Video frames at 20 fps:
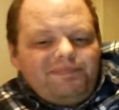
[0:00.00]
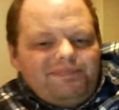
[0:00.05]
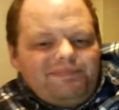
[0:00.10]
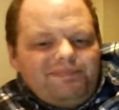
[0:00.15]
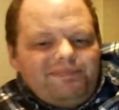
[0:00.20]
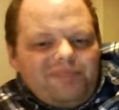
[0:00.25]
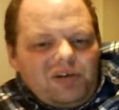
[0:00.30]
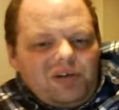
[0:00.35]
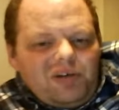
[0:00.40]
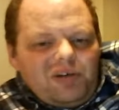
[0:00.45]

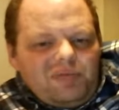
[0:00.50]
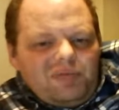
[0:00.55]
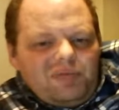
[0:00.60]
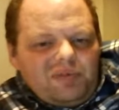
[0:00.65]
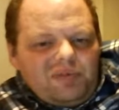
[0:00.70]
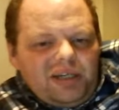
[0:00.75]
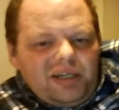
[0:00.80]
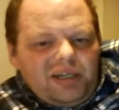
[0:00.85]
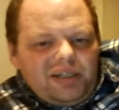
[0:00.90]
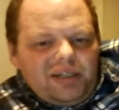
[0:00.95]
Not
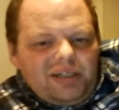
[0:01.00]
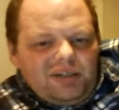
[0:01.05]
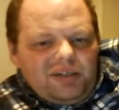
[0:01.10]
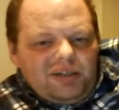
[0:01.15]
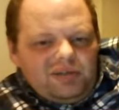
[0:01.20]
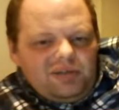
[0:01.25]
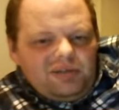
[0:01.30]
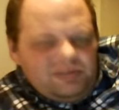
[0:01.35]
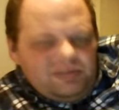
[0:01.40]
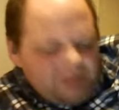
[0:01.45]
great
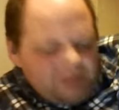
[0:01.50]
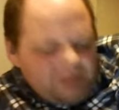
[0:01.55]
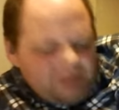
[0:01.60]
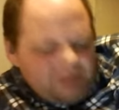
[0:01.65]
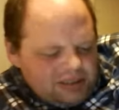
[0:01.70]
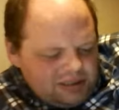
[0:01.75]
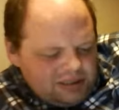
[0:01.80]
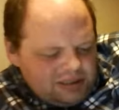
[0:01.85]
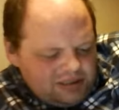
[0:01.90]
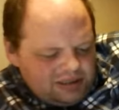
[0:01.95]
news, but
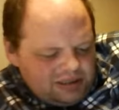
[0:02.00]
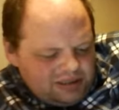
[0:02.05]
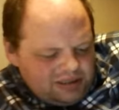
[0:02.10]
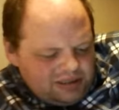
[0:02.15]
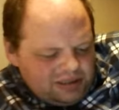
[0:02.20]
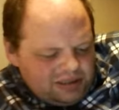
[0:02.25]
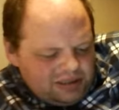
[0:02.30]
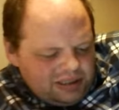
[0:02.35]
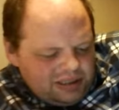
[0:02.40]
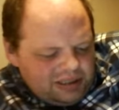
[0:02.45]

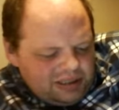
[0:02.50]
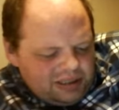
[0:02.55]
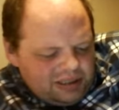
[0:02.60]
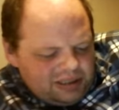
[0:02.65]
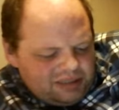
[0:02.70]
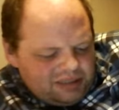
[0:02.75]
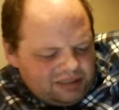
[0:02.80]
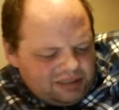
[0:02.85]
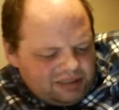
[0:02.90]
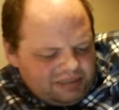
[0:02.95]

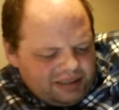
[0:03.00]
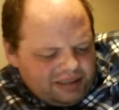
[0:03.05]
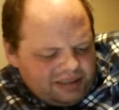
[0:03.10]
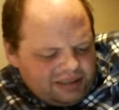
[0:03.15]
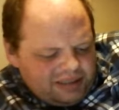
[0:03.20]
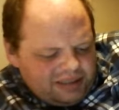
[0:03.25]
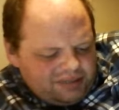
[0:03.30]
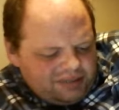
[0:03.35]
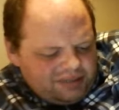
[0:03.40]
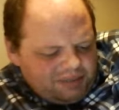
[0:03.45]
I mean,
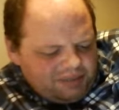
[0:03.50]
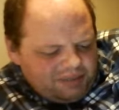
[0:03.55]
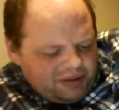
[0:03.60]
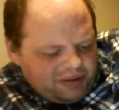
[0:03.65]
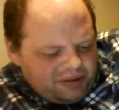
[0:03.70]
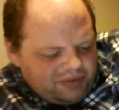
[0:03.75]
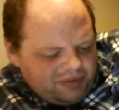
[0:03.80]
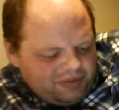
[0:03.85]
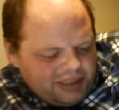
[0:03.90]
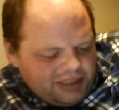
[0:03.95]
there's
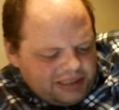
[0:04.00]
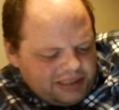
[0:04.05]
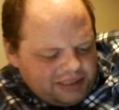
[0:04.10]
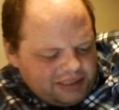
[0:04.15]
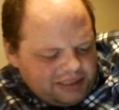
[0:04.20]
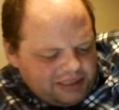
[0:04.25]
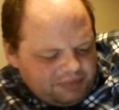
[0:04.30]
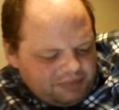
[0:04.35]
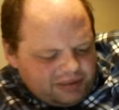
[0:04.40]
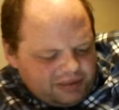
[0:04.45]
bigger things
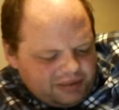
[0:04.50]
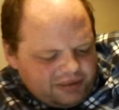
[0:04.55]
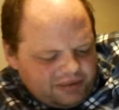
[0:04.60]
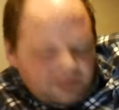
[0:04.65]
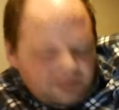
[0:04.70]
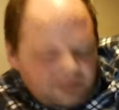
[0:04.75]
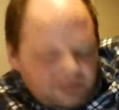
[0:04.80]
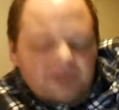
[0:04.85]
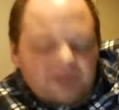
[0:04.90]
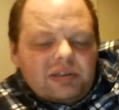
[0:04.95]
happening in the
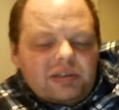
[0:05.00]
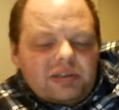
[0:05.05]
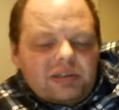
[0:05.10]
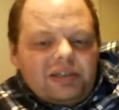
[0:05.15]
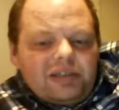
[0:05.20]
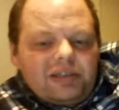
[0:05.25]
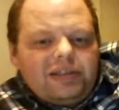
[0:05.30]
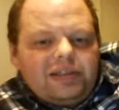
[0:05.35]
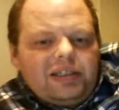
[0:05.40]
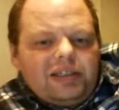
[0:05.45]
world,
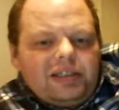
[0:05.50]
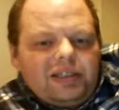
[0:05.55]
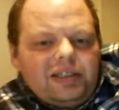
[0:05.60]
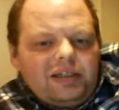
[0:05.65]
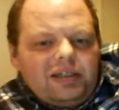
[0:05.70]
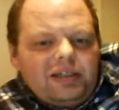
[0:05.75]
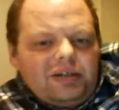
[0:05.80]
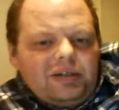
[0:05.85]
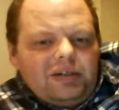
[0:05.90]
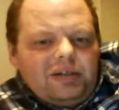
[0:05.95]
like the
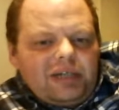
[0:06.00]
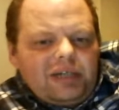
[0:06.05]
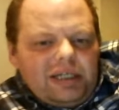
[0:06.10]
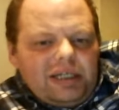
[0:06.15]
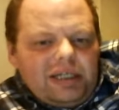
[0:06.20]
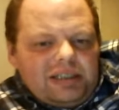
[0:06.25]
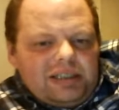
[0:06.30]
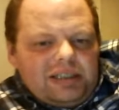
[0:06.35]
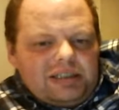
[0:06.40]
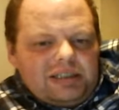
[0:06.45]

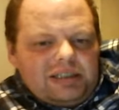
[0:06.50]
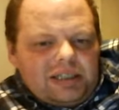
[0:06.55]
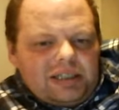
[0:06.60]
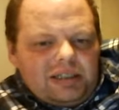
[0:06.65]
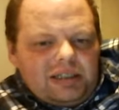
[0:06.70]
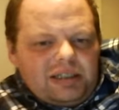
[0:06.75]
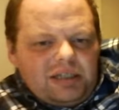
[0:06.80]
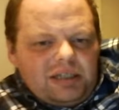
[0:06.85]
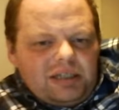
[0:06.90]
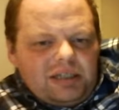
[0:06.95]
Hurricane
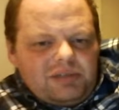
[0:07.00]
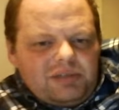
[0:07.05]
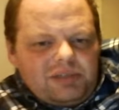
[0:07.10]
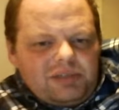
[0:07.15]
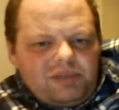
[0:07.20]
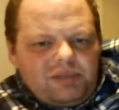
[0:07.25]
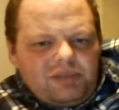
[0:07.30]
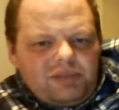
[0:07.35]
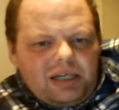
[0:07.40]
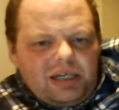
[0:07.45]
Sandy, which
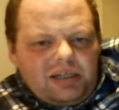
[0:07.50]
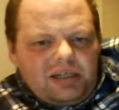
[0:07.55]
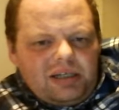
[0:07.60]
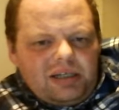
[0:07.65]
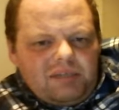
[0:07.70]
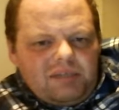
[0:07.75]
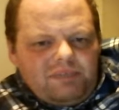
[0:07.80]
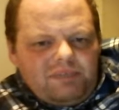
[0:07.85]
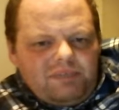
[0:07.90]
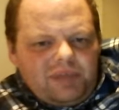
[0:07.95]
I'm glad
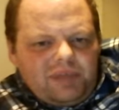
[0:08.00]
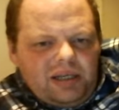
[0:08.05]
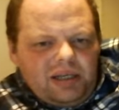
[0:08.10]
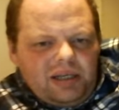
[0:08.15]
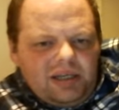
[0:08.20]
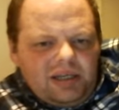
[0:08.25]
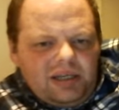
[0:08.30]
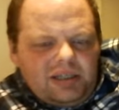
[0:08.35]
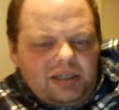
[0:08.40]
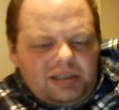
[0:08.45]

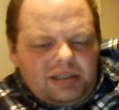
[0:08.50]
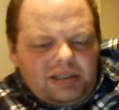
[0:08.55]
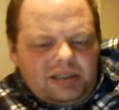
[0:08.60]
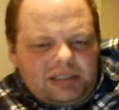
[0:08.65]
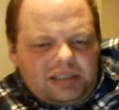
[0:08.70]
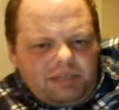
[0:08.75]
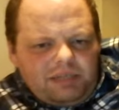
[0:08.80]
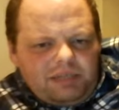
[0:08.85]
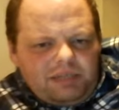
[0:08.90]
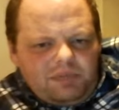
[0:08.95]

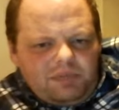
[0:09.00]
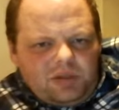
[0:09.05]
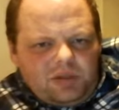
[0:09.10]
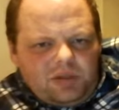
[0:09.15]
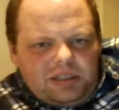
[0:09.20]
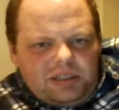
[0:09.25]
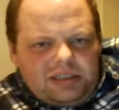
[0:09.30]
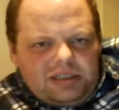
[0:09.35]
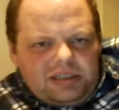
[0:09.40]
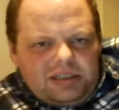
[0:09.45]
and
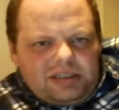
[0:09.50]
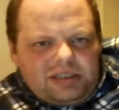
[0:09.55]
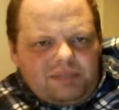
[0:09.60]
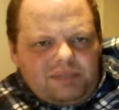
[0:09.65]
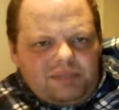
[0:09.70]
wise